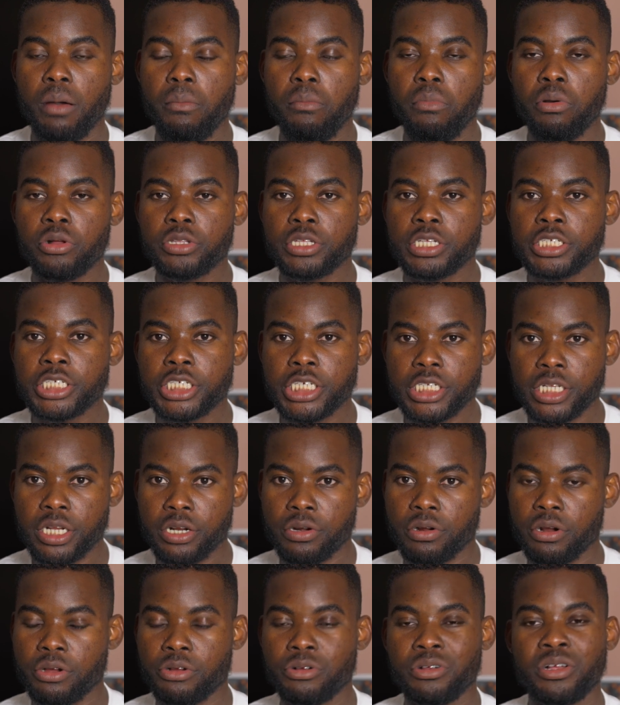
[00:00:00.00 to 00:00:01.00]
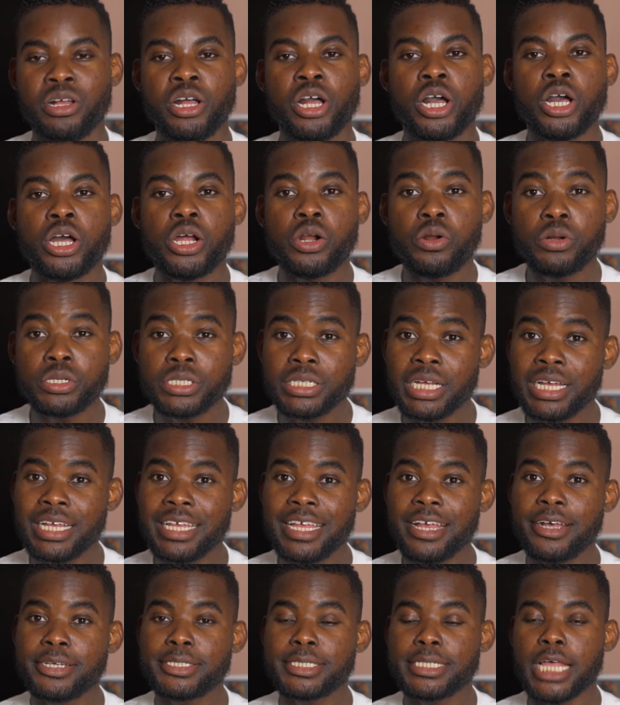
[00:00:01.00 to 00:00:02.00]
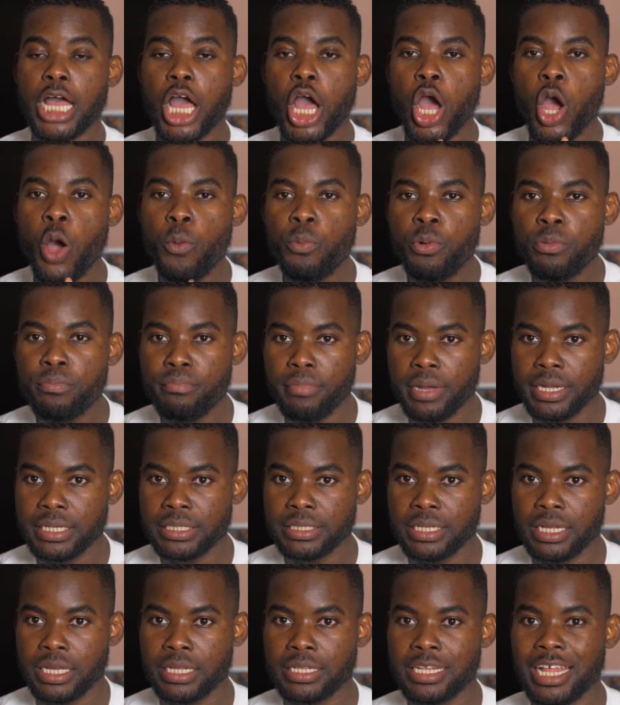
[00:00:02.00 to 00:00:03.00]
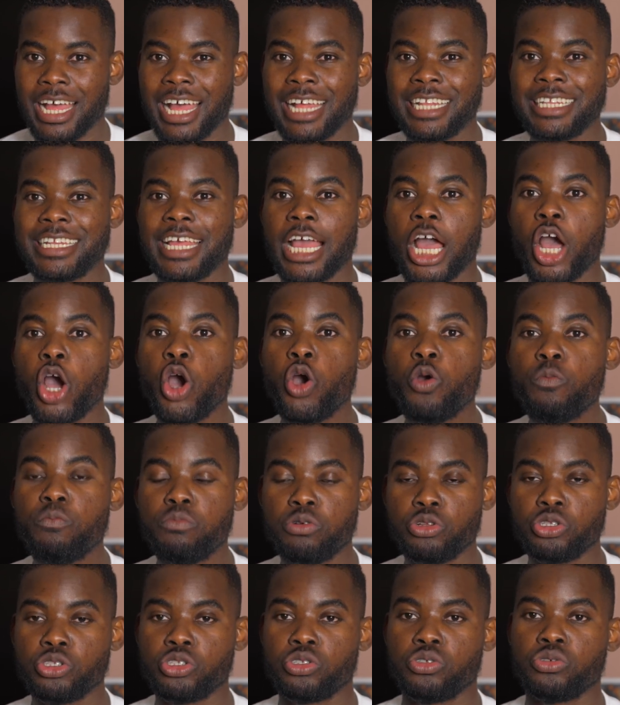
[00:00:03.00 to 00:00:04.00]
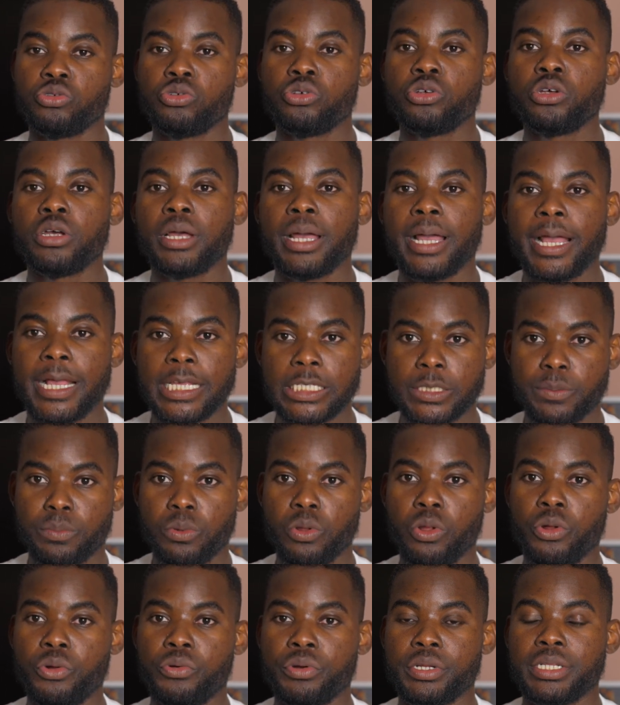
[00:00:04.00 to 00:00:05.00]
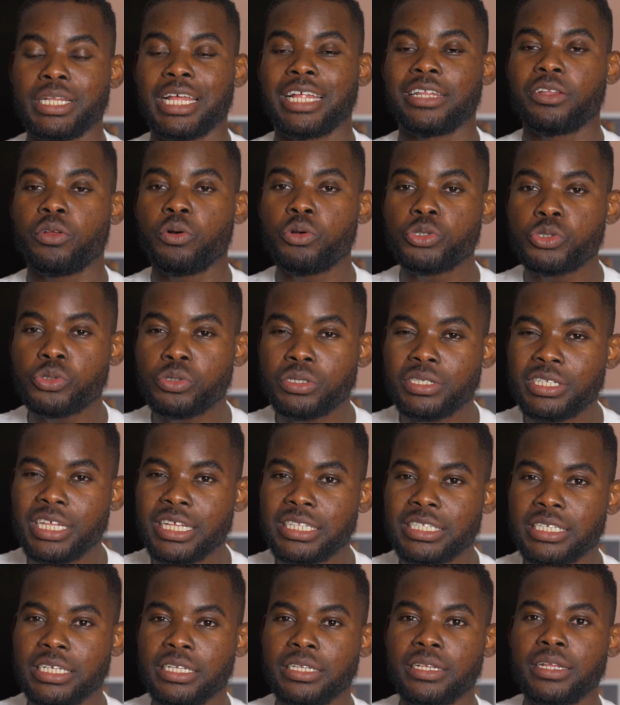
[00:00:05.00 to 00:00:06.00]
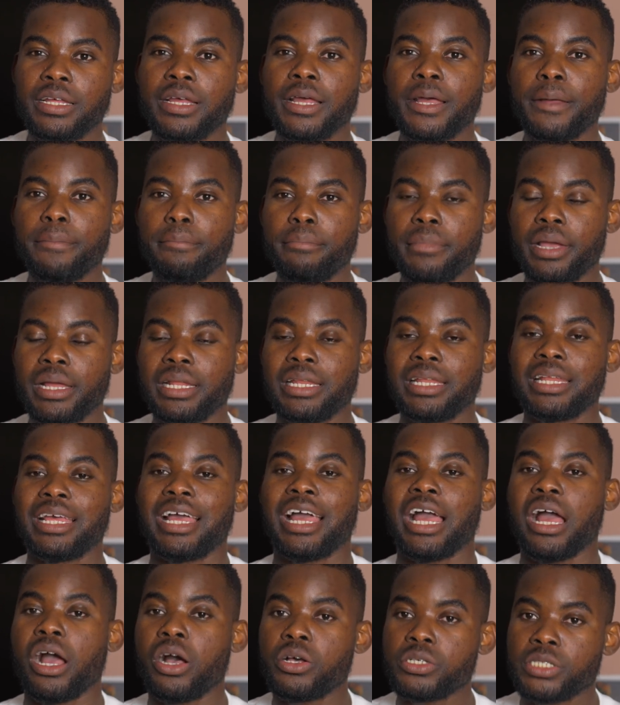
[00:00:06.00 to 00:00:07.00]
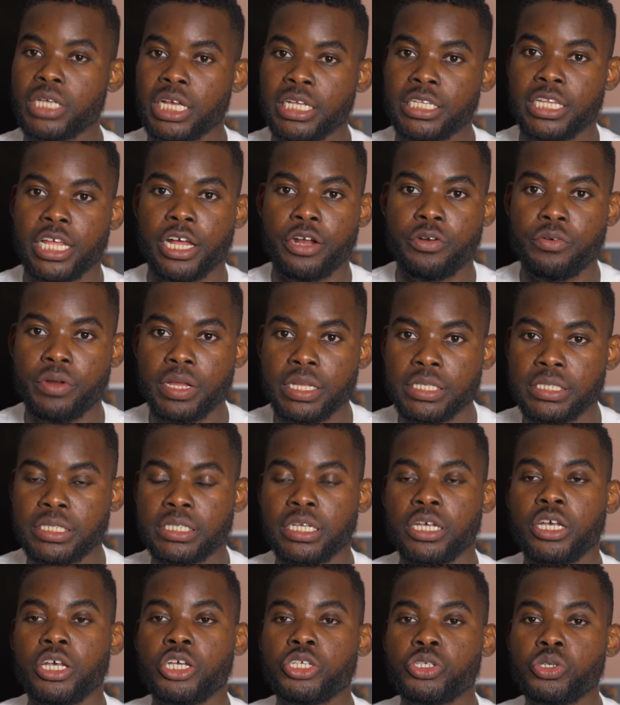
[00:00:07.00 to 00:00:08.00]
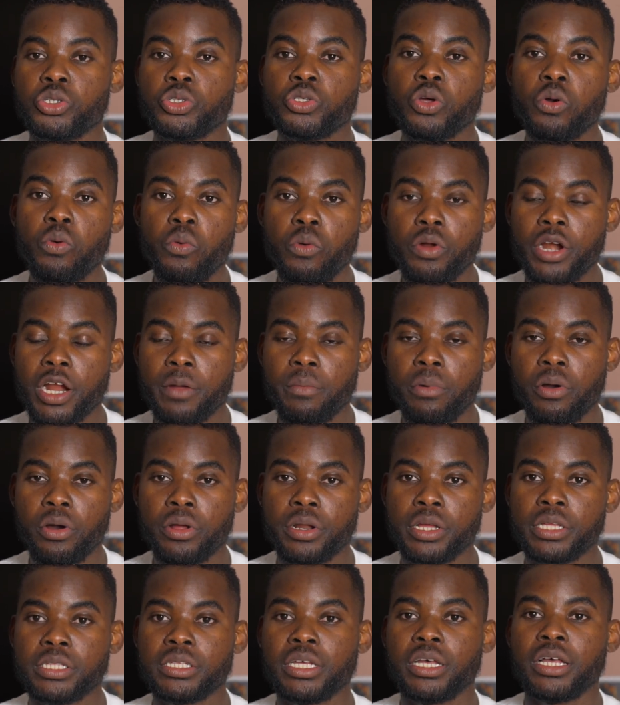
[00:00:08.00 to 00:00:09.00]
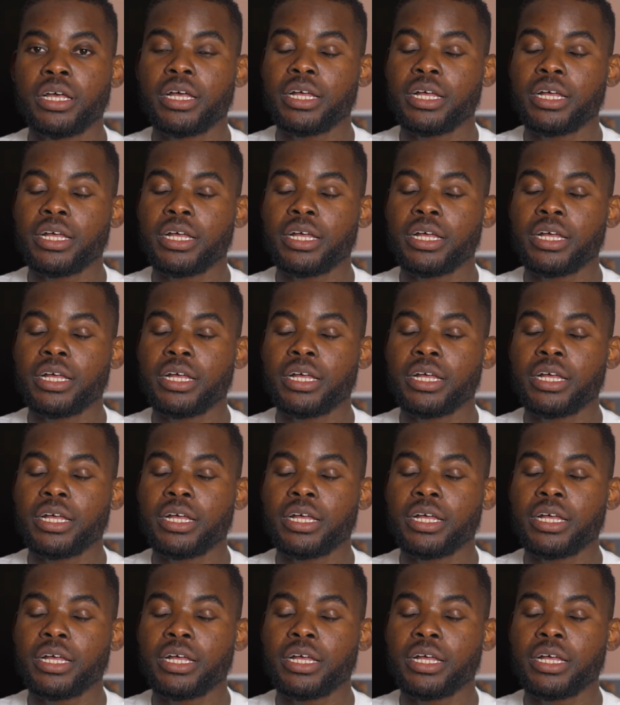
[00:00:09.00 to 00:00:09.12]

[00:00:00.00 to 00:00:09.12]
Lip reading: But in general, Russian girls are open-minded, and they are open to exploring and also dating men outside their race. So don't worry about it.